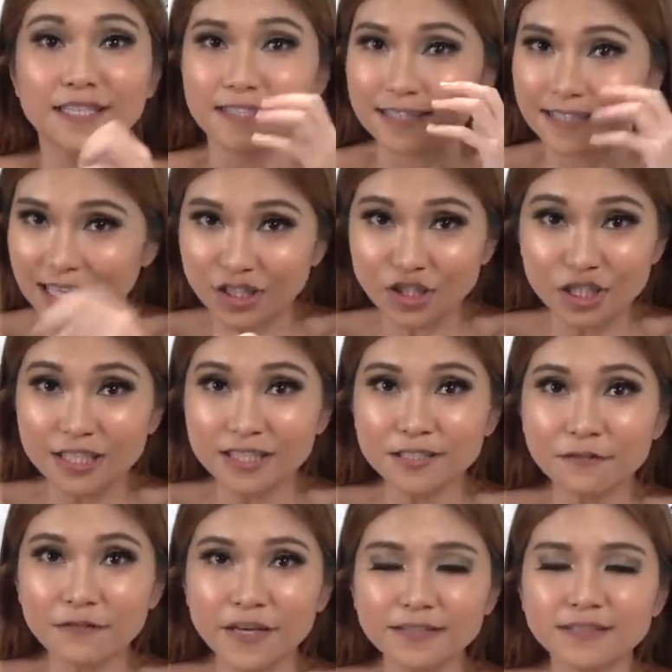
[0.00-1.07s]
The touch
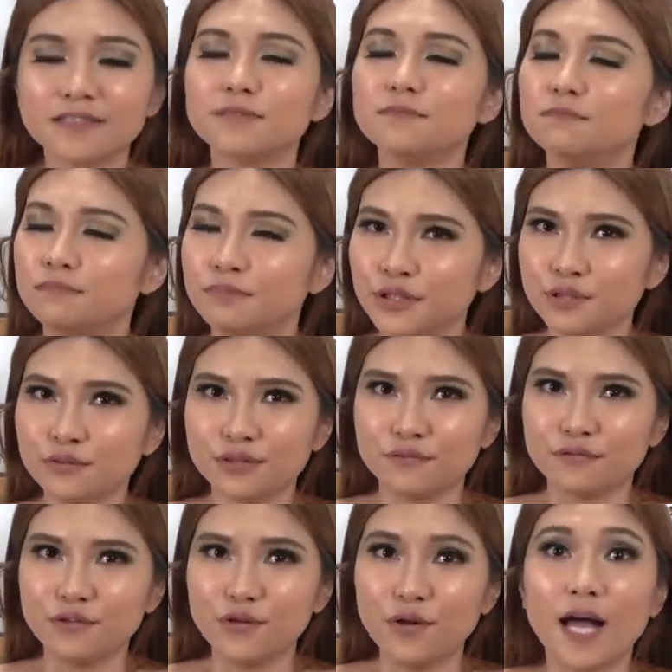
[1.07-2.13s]
interface is
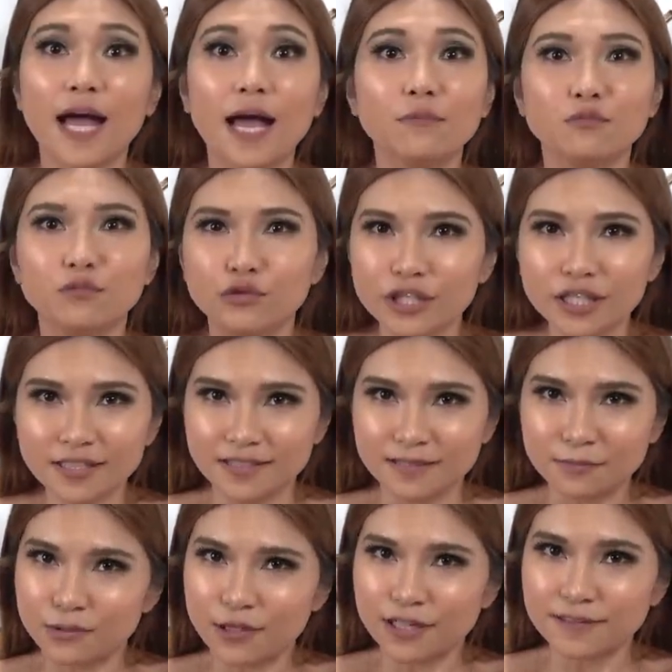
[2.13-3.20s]
beautiful. I'm really
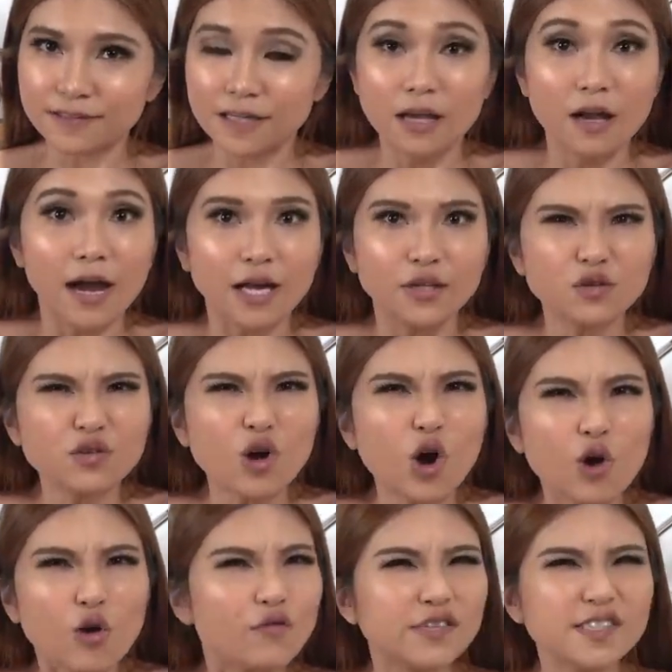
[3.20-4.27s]
surprised. I don't
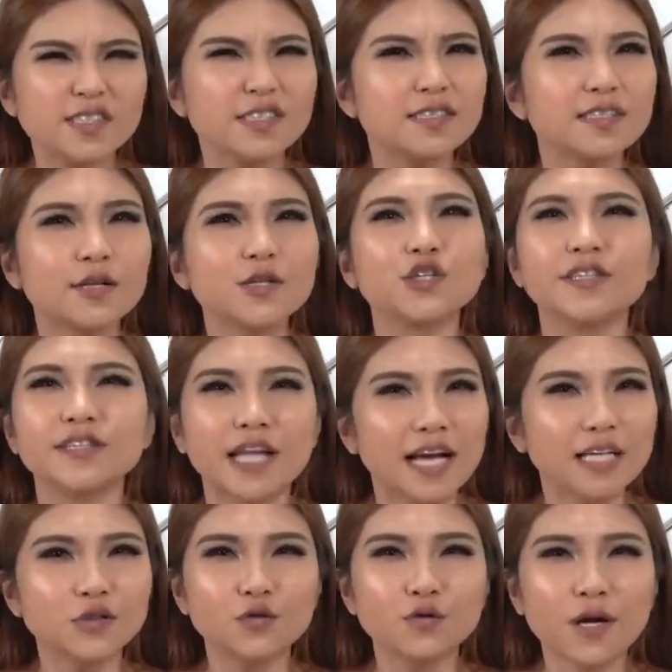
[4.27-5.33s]
often see such a
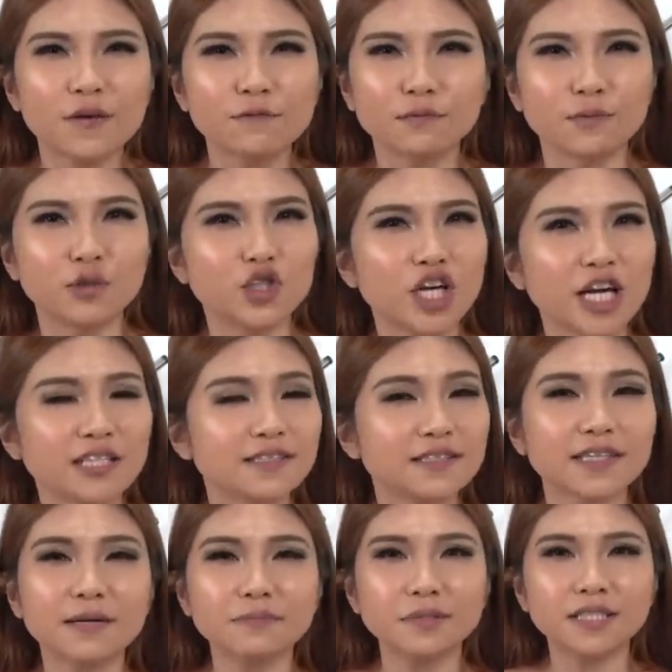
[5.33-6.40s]
nice UI from a Chinese
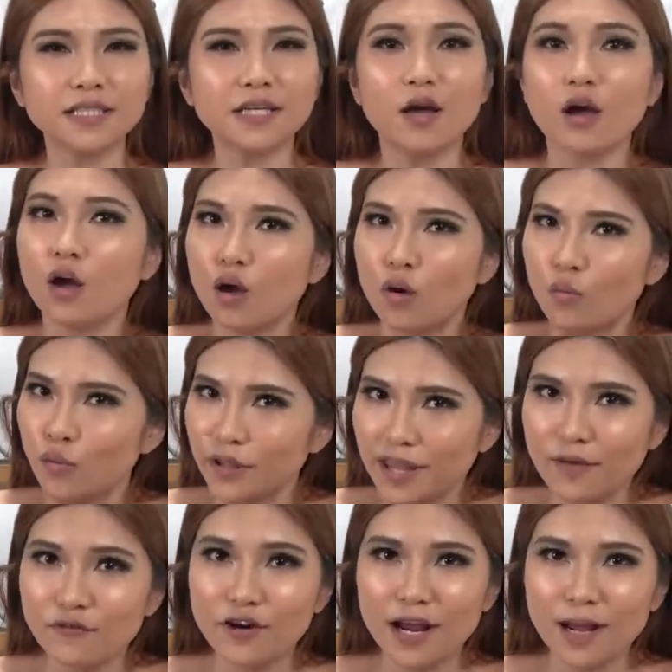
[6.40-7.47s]
company.
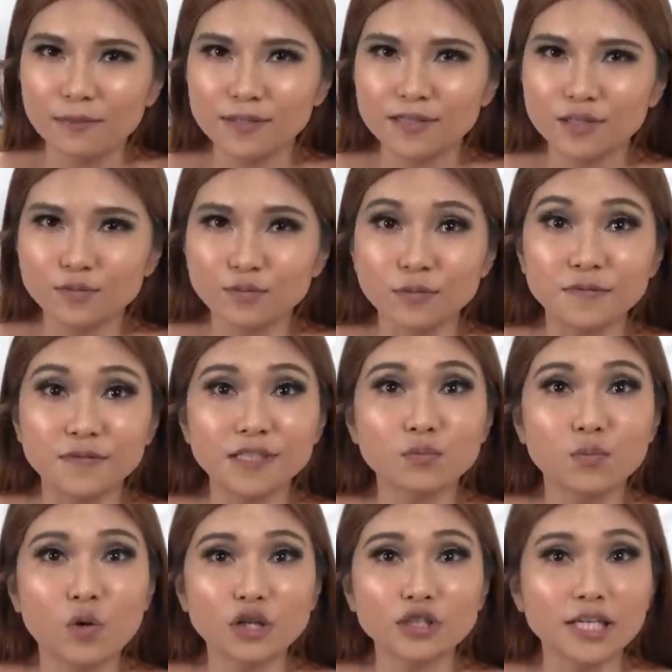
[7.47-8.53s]
Whatever happens with
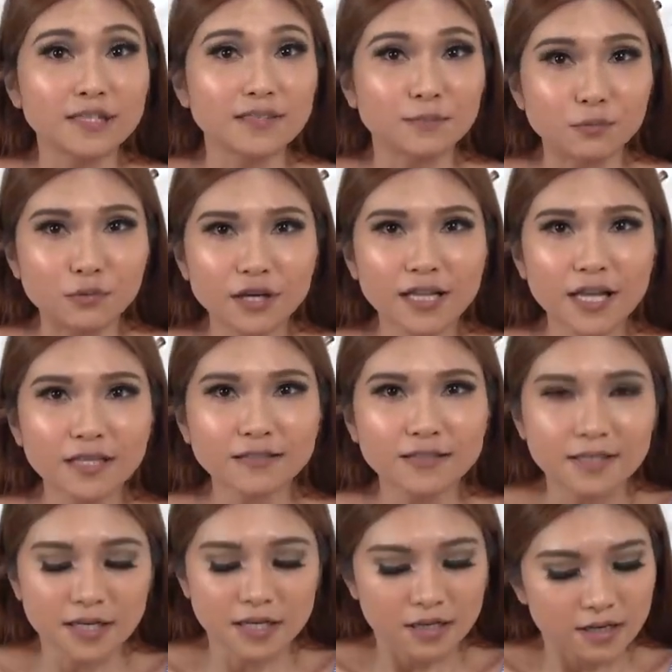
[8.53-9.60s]
this watch as a product,
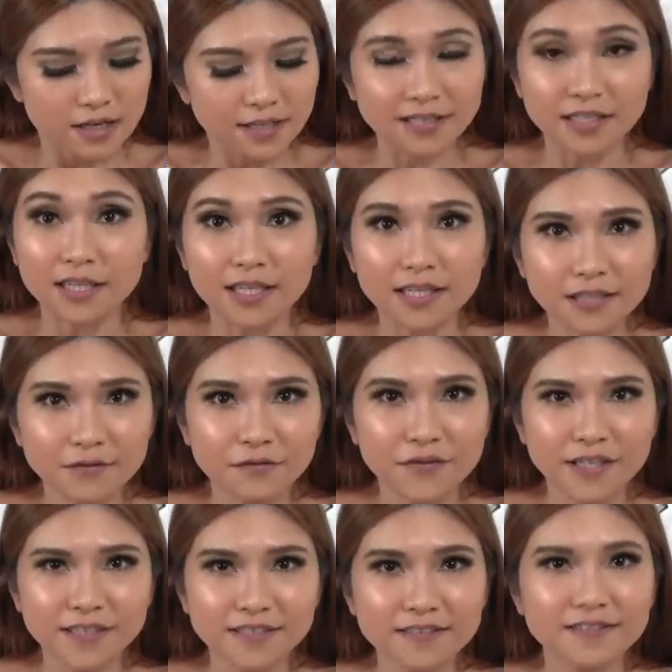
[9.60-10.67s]
its
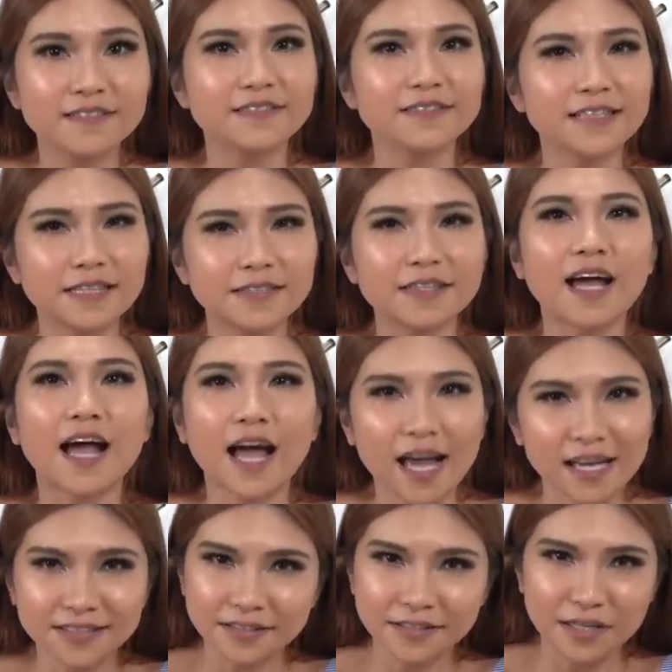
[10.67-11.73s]
interface sets a
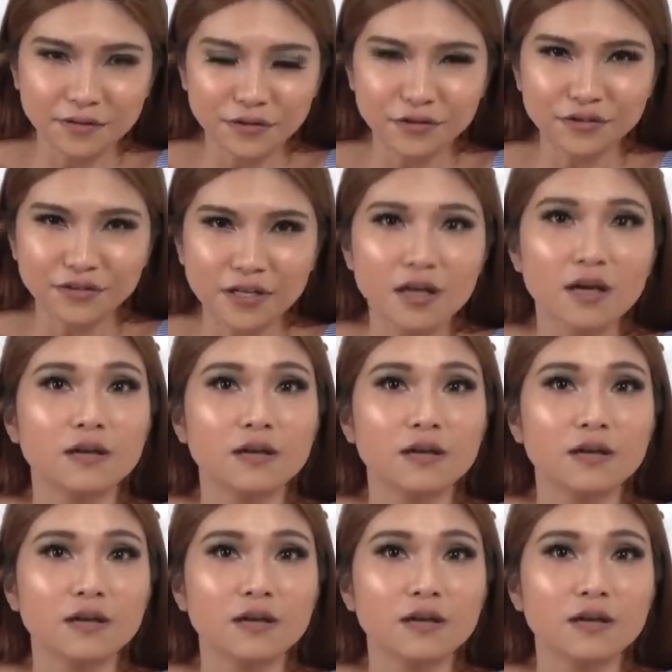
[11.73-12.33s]
high standard.